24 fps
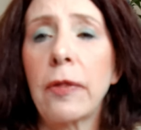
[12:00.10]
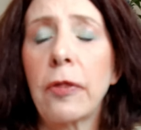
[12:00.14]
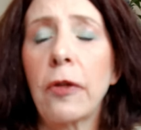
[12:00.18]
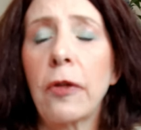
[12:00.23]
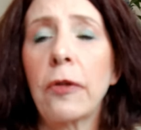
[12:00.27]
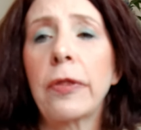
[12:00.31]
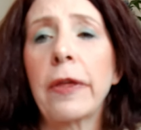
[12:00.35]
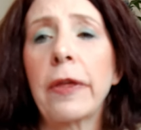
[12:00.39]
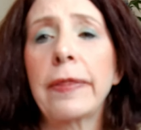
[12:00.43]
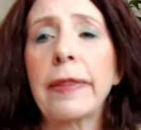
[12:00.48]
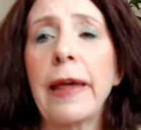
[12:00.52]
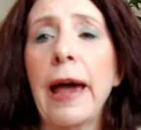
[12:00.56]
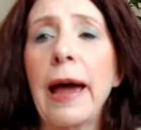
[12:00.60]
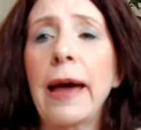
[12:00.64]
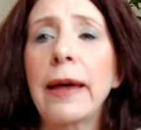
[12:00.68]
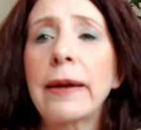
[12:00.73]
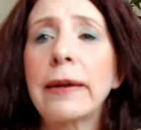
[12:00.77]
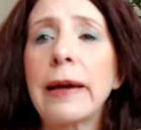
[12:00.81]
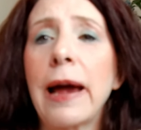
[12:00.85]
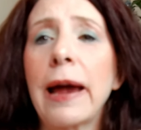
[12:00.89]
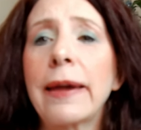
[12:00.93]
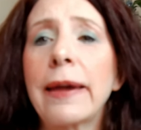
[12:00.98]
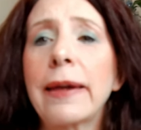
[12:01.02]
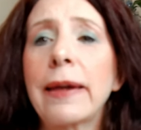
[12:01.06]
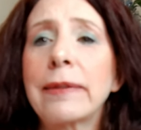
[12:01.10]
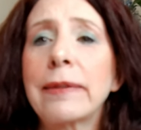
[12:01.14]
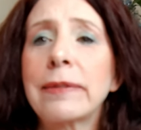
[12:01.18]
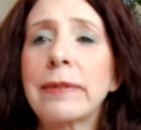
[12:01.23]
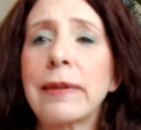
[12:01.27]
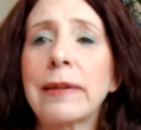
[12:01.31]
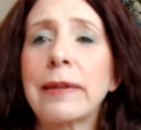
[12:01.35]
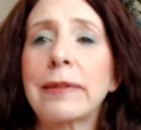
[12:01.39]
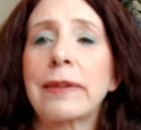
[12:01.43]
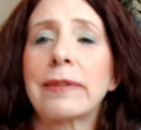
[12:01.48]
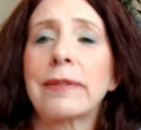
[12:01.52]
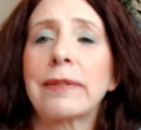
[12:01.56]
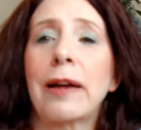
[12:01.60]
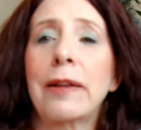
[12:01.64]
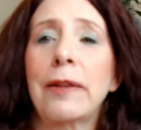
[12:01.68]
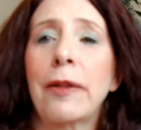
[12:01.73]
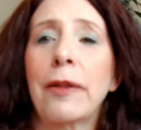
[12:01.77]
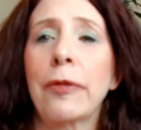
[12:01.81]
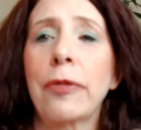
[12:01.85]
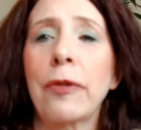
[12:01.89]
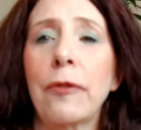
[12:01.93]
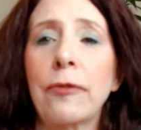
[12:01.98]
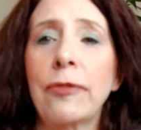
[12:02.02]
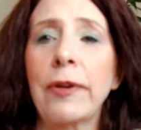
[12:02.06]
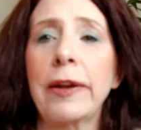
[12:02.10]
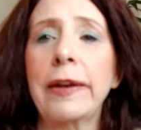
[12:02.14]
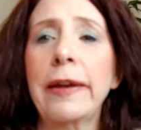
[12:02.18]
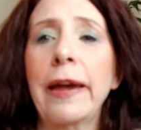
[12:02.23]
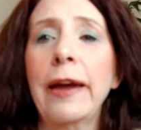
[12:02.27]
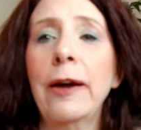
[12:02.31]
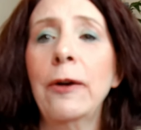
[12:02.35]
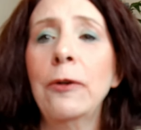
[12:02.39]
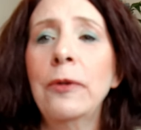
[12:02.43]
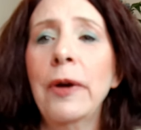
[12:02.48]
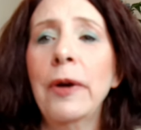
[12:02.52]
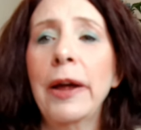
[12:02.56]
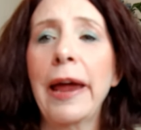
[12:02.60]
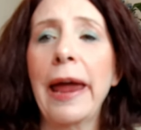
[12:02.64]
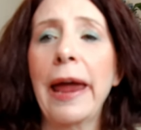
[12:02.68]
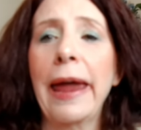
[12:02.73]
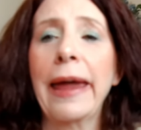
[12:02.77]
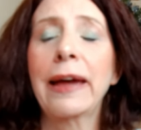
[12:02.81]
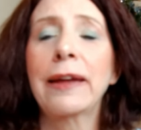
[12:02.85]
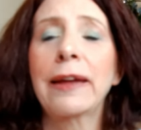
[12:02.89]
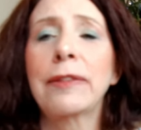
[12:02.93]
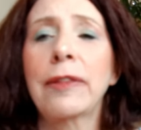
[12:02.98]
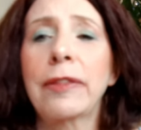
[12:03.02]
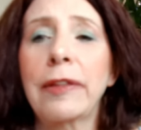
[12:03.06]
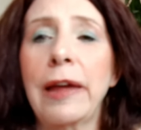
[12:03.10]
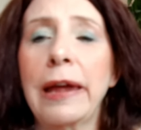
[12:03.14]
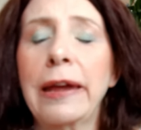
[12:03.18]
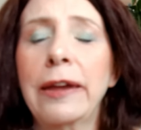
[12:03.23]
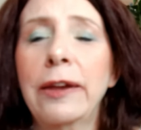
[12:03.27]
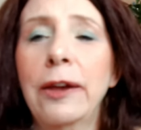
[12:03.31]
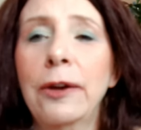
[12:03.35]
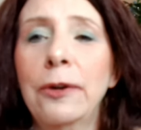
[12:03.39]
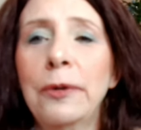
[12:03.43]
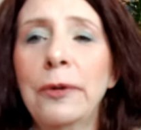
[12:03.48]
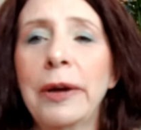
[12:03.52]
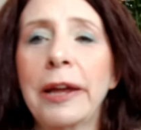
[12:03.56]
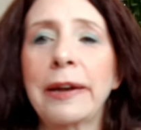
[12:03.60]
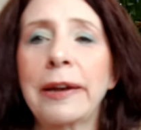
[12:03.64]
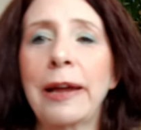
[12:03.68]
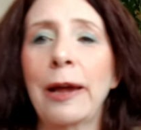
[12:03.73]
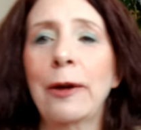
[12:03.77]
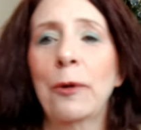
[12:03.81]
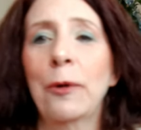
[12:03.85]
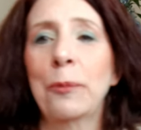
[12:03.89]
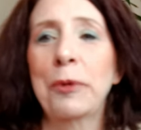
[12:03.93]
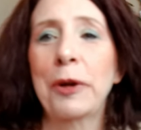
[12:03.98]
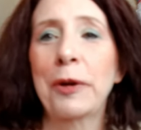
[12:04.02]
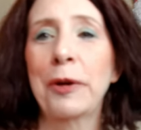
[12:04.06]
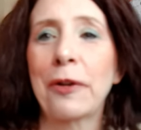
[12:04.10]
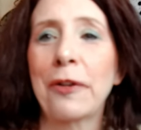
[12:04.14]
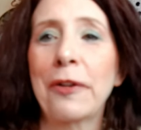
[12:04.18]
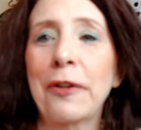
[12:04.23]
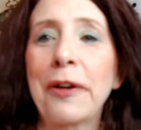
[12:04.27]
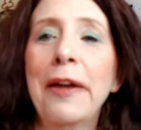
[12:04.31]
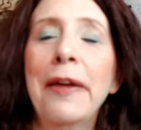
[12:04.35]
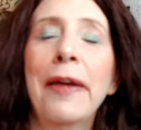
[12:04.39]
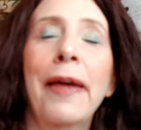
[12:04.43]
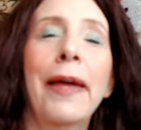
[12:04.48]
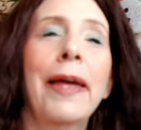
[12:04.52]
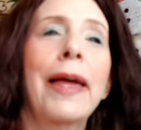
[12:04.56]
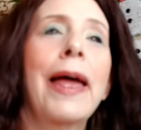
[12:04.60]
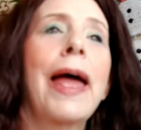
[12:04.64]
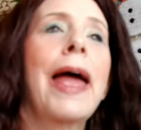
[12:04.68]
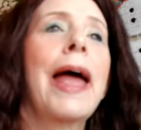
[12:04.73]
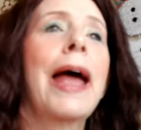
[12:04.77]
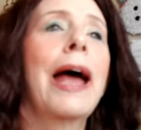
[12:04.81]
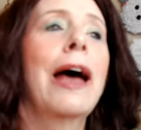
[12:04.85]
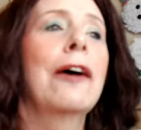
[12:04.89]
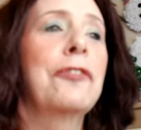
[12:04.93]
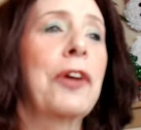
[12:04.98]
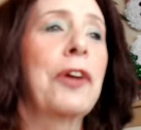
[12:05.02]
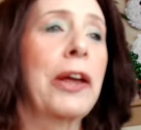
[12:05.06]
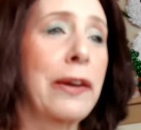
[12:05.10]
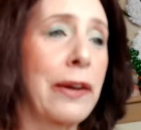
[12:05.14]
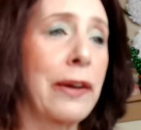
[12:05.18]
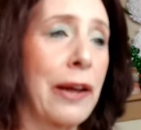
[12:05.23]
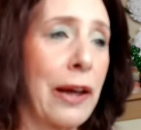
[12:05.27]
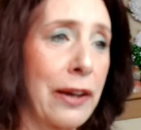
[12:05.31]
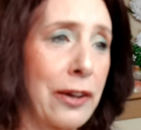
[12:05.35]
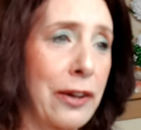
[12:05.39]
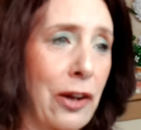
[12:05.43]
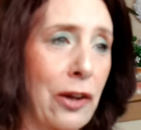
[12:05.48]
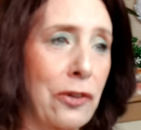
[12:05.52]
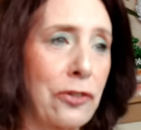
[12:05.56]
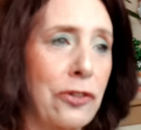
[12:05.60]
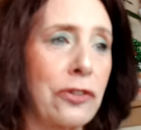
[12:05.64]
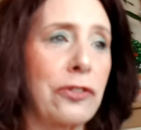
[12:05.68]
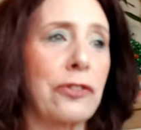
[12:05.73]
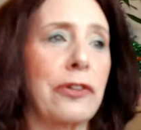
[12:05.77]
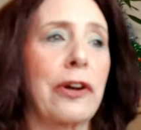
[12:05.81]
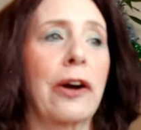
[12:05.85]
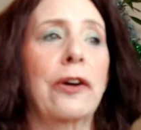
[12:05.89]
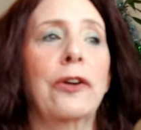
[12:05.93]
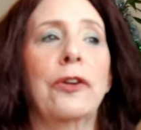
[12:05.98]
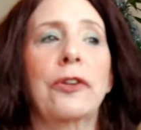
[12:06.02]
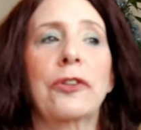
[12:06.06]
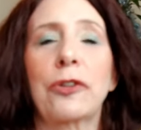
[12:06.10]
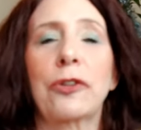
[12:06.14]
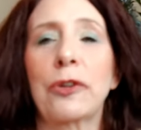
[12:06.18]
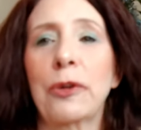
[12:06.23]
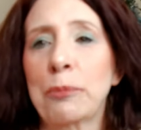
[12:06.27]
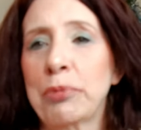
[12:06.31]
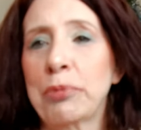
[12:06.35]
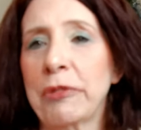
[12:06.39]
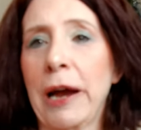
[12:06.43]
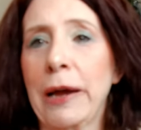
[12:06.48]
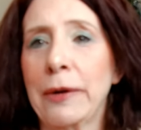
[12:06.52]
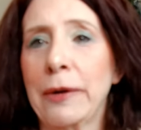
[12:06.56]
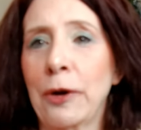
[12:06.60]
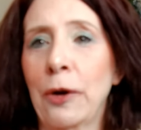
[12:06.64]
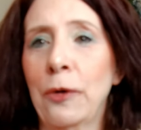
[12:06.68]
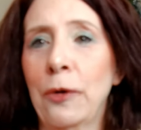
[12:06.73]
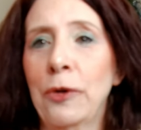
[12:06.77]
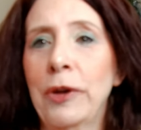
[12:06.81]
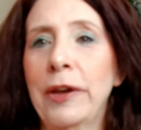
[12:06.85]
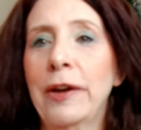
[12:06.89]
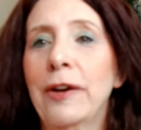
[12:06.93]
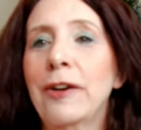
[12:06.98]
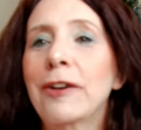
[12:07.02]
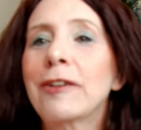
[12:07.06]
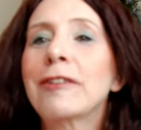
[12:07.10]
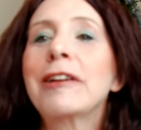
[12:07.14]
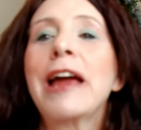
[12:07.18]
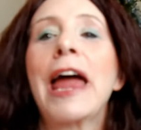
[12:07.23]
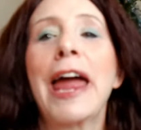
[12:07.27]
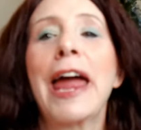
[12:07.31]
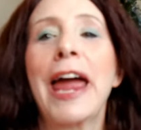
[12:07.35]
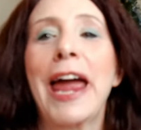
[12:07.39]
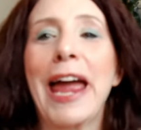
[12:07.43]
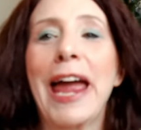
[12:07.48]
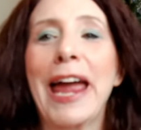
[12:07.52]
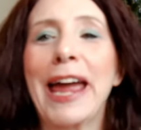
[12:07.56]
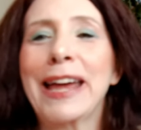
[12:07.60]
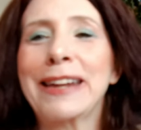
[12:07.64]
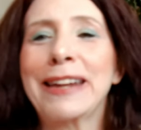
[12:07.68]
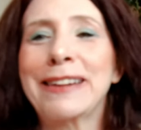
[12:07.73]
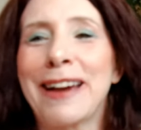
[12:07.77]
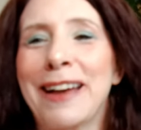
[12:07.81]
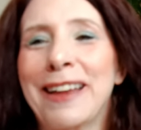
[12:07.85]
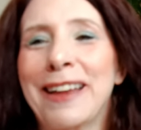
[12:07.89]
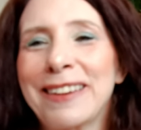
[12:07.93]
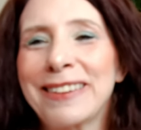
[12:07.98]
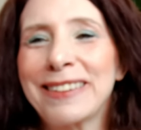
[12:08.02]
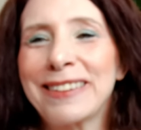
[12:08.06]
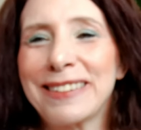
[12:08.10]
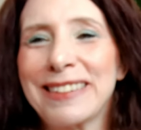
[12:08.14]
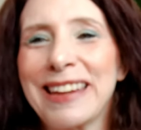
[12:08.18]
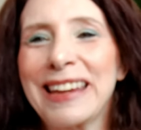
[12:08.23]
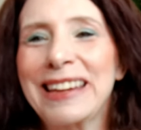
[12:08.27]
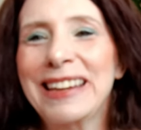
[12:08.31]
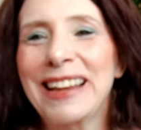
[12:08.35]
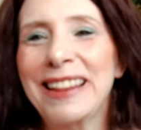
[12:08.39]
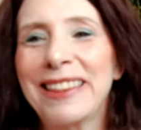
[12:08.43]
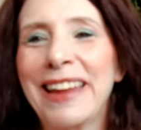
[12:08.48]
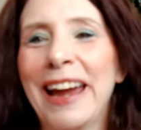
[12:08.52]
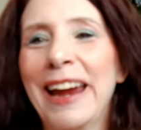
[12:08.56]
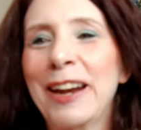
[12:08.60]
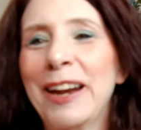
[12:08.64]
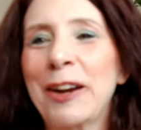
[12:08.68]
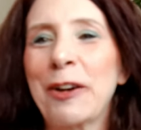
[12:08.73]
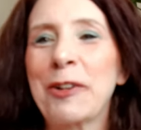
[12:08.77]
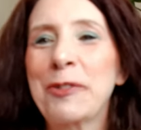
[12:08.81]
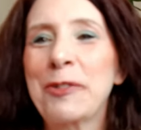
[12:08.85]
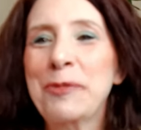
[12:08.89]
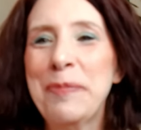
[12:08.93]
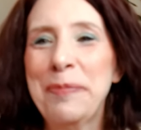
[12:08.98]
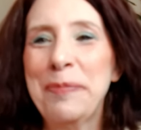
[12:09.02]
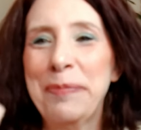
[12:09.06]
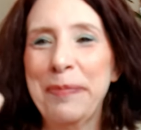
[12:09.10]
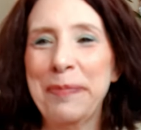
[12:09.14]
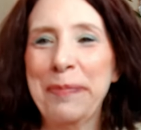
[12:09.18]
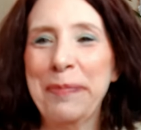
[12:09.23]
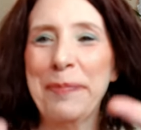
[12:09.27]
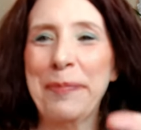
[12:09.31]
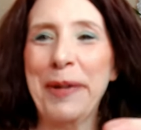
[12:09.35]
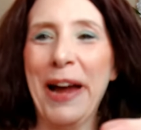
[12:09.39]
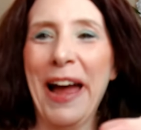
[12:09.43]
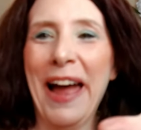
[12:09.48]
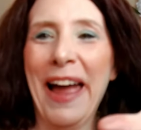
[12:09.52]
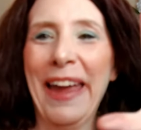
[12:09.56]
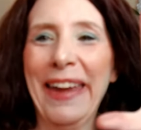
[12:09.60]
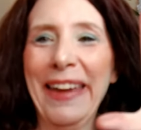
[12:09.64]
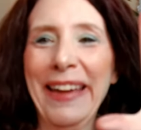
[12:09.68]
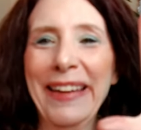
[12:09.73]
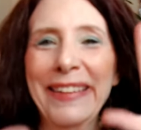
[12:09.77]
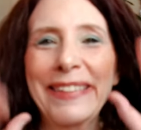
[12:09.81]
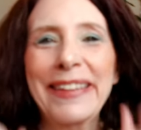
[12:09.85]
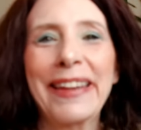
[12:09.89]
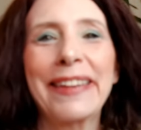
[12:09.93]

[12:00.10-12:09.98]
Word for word: other than that, I guess that's all of the video. And thank you. And I hope you're having a good start to a brand new year. And I'll see you later. Bye.